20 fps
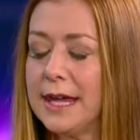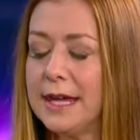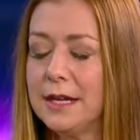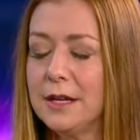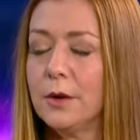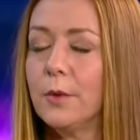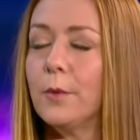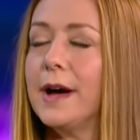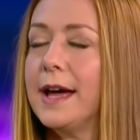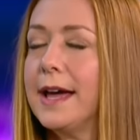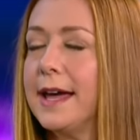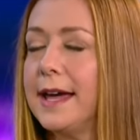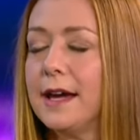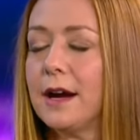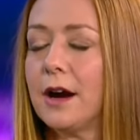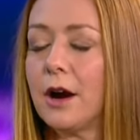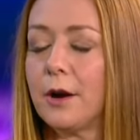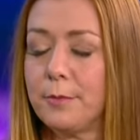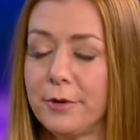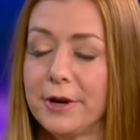in a way,
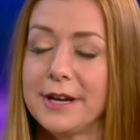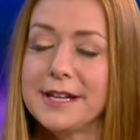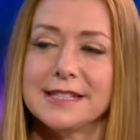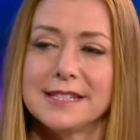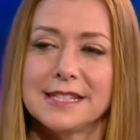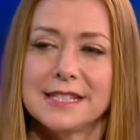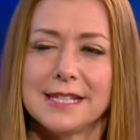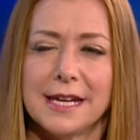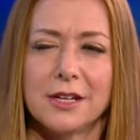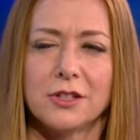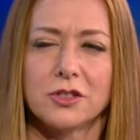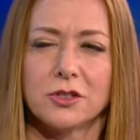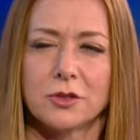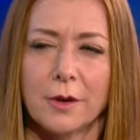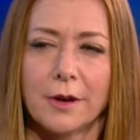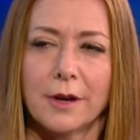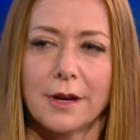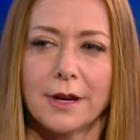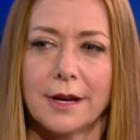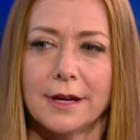our brains take
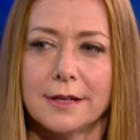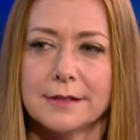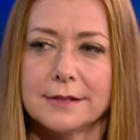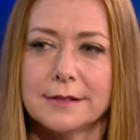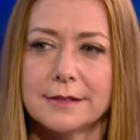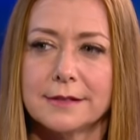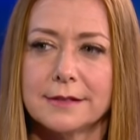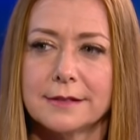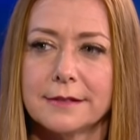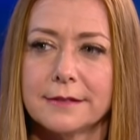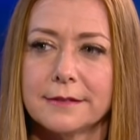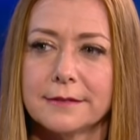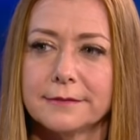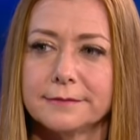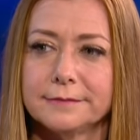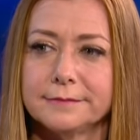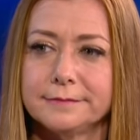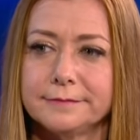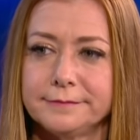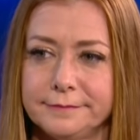shortcuts.
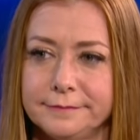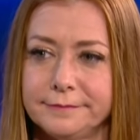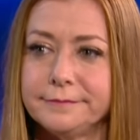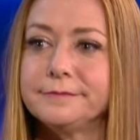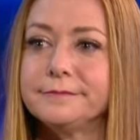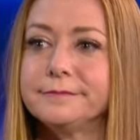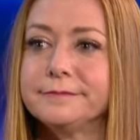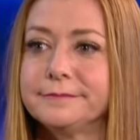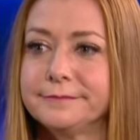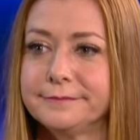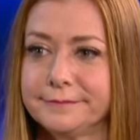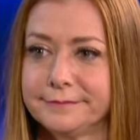Many shortcuts.